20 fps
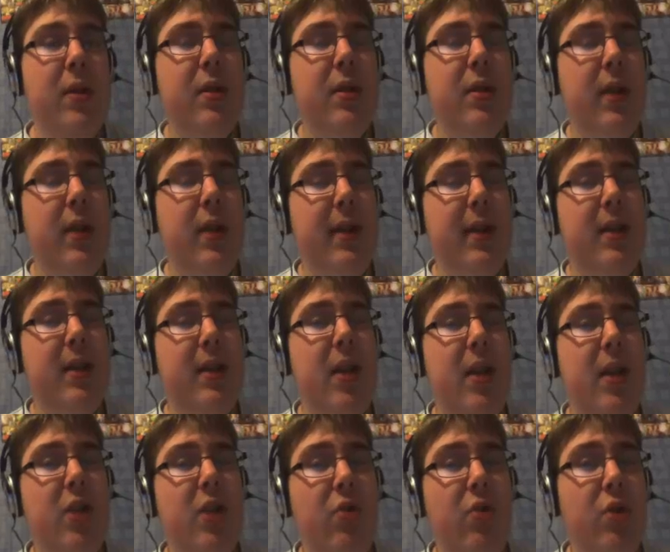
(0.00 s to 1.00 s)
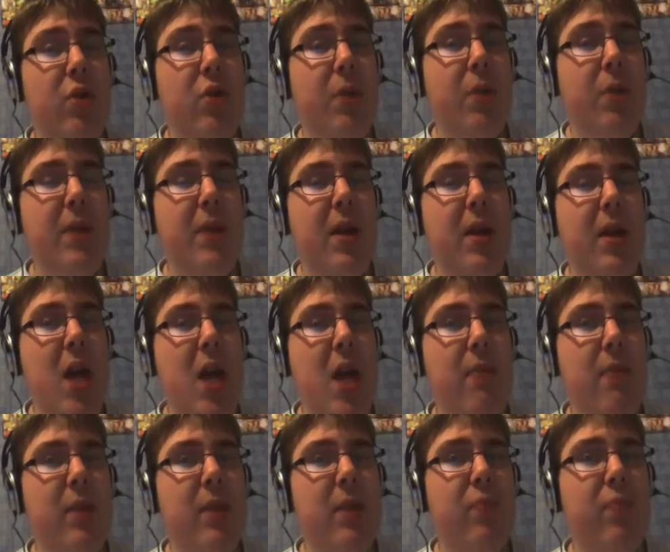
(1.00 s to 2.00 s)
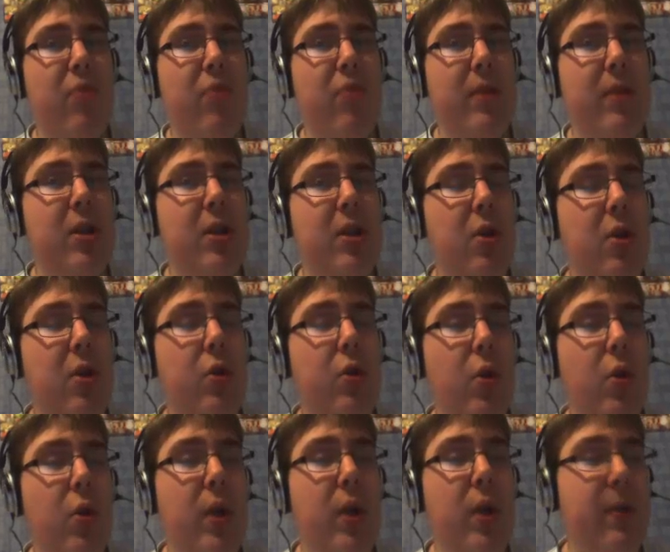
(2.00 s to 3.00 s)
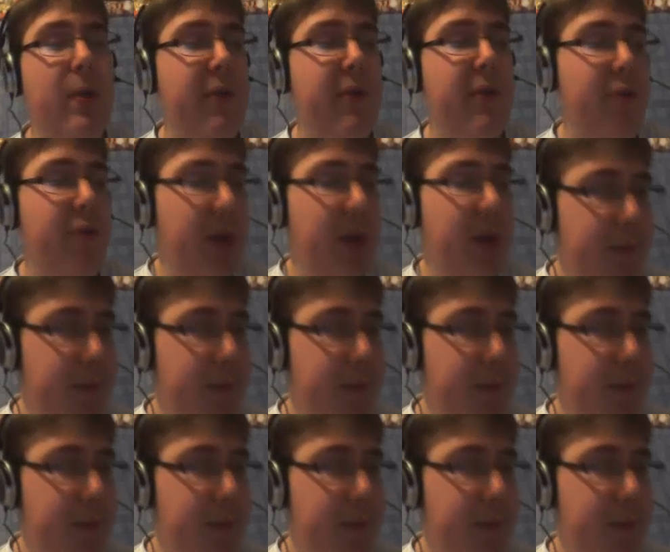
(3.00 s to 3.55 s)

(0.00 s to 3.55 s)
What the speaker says: But like I said, the Elder Scrolls is such a big game, it's probably not going